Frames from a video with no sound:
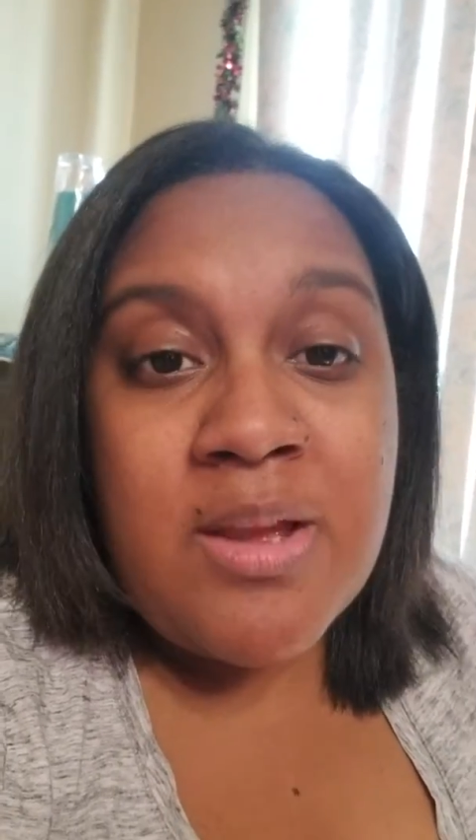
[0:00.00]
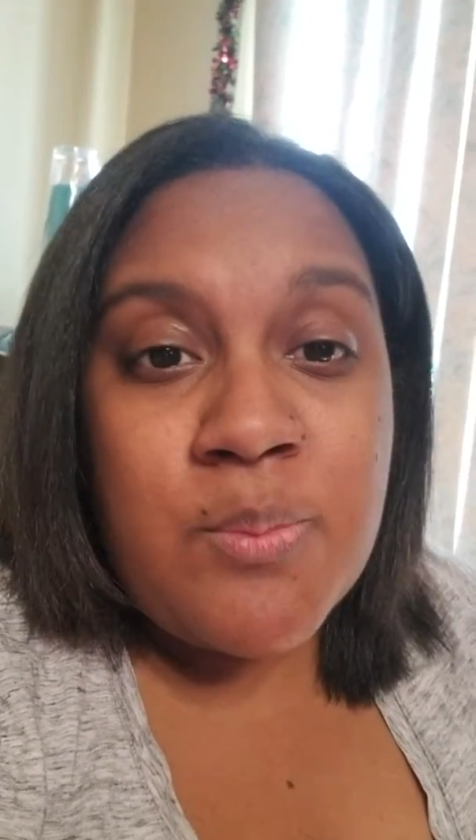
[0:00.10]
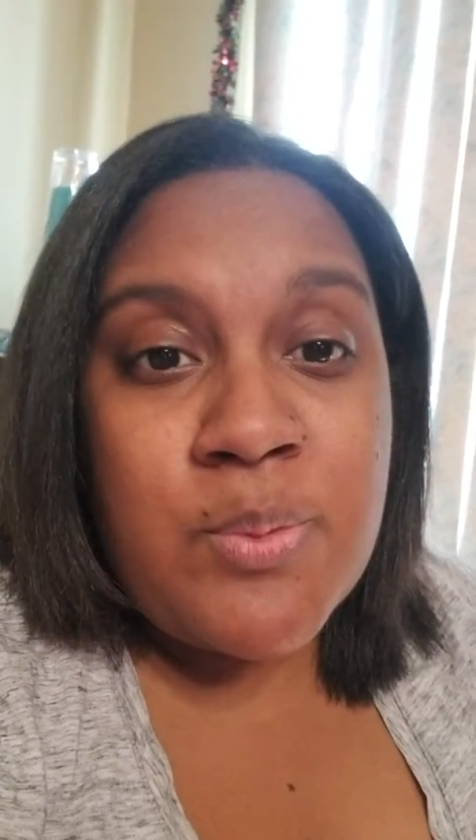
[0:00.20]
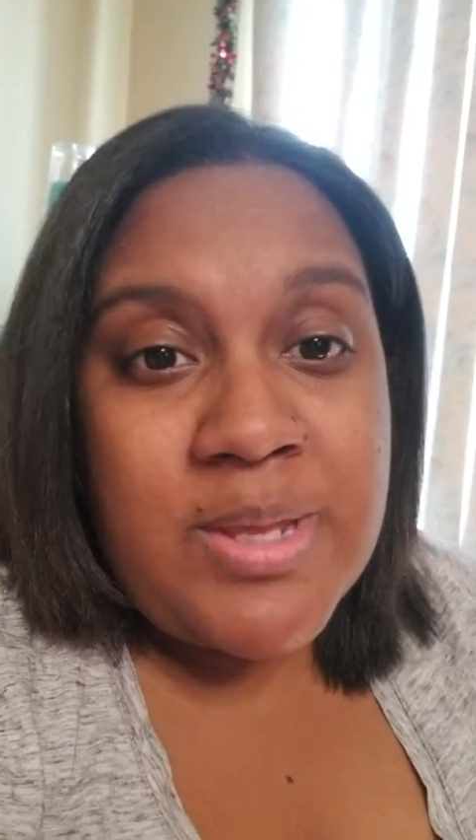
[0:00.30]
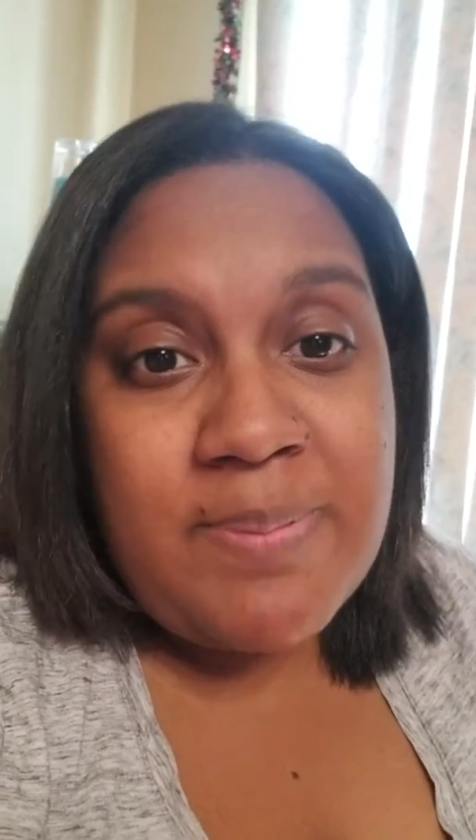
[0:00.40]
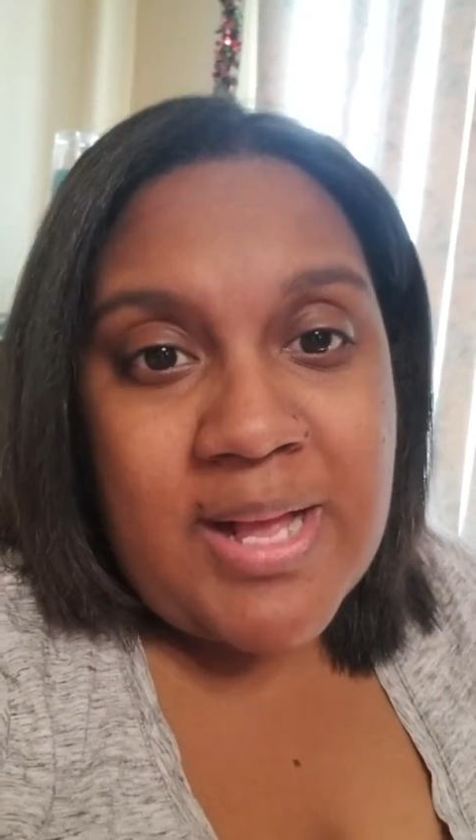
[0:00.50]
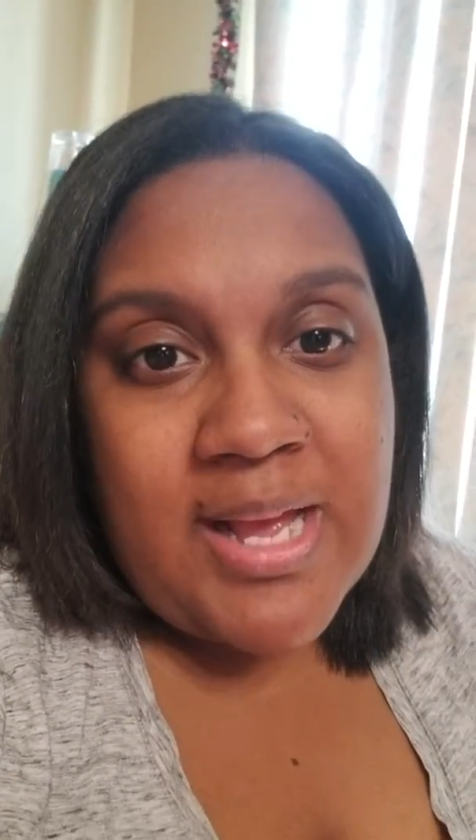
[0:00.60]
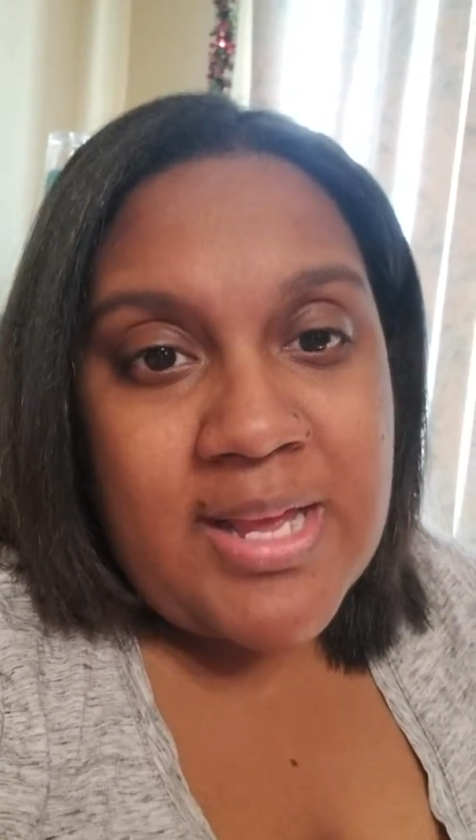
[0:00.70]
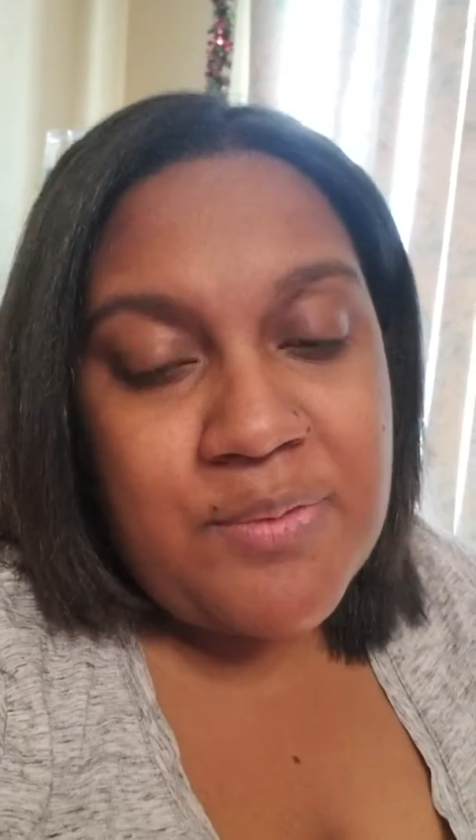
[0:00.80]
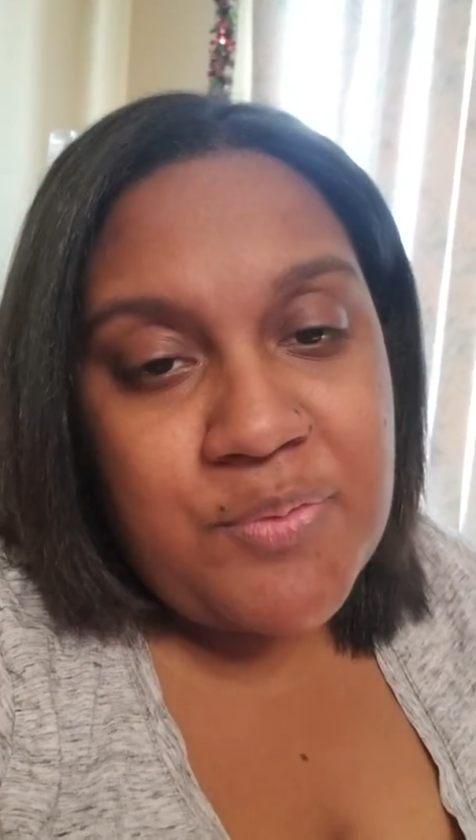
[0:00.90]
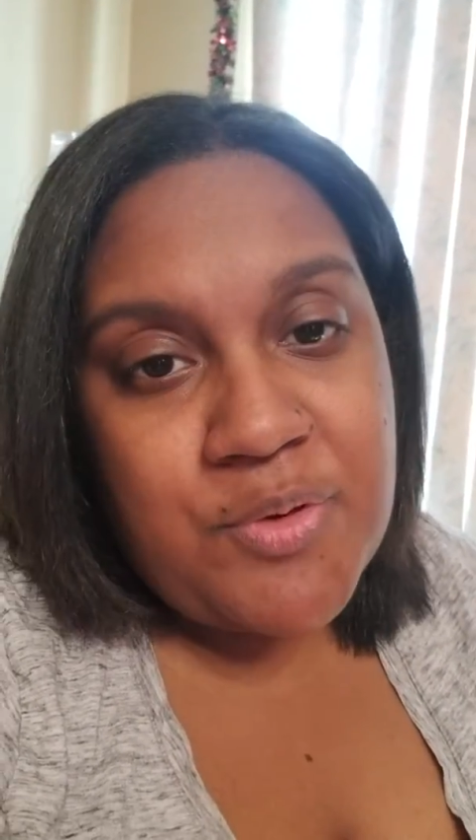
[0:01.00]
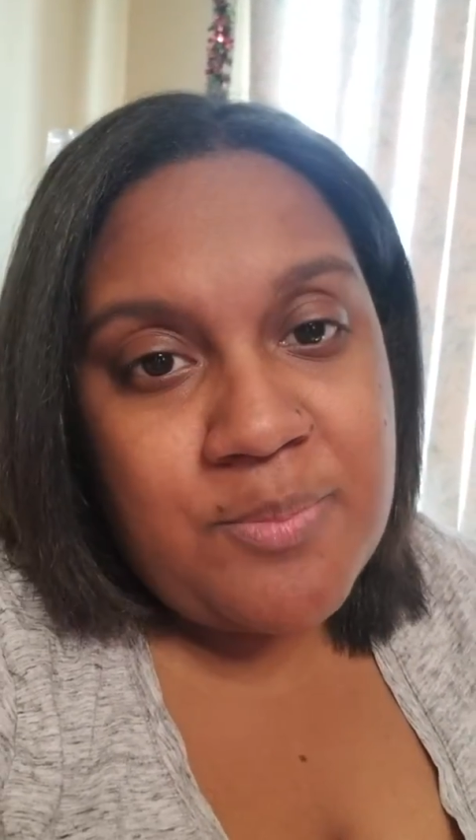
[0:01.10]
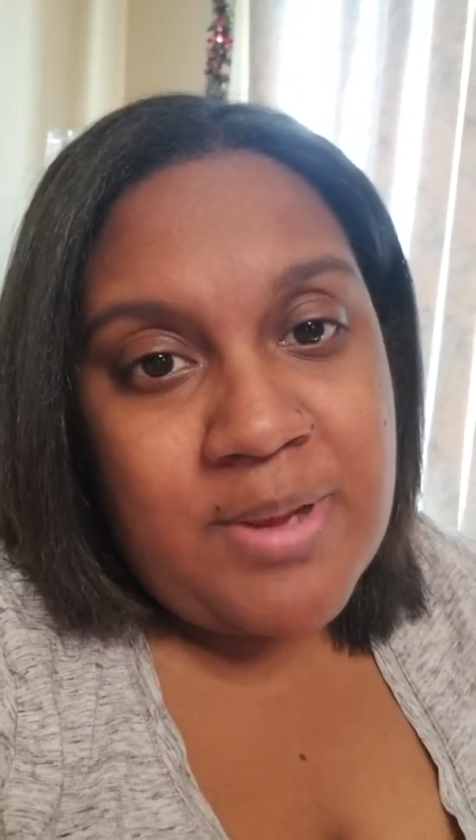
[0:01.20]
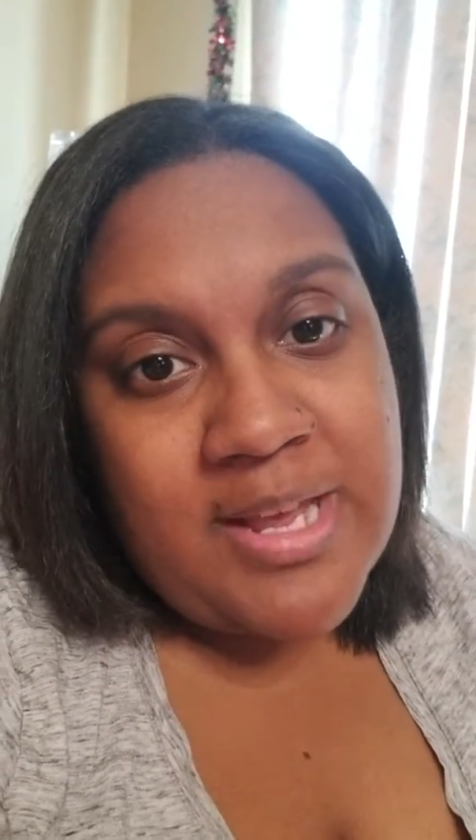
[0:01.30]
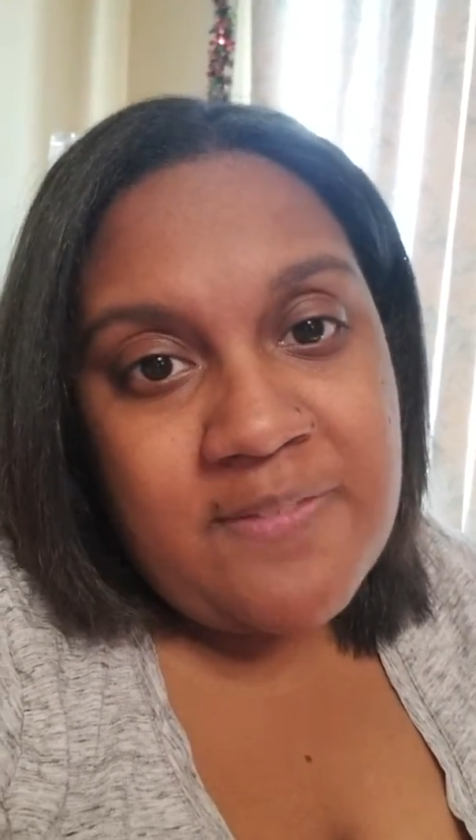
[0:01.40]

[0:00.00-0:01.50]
we buy for my